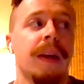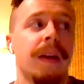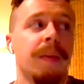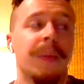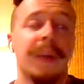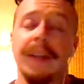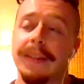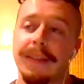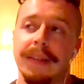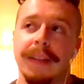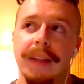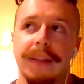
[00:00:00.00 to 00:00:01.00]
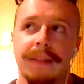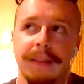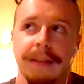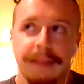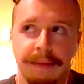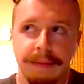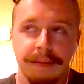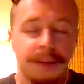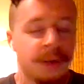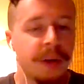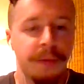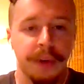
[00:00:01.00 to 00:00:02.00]
because it's
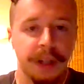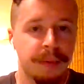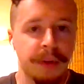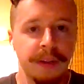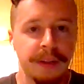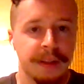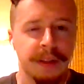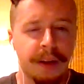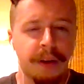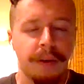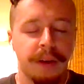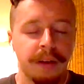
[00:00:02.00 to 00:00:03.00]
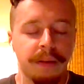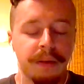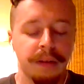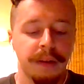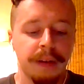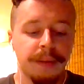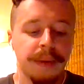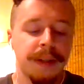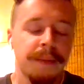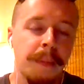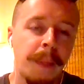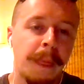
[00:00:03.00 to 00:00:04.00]
two different experiences that go together, you know what I
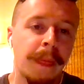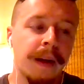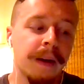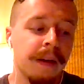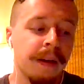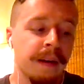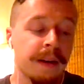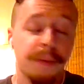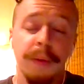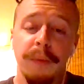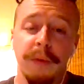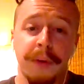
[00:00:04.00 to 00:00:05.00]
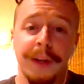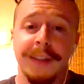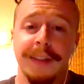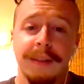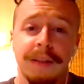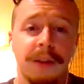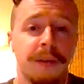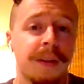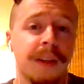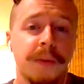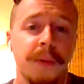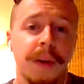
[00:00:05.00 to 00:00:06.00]
mean? And it's been refreshing to do it
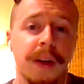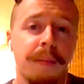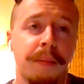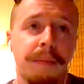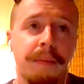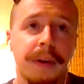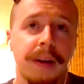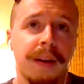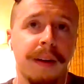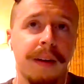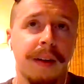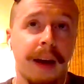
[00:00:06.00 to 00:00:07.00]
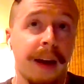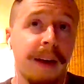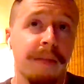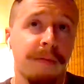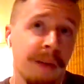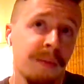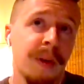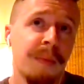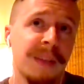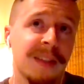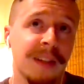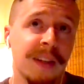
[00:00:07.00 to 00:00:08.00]
this way, but I've been
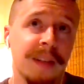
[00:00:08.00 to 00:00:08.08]
missing it,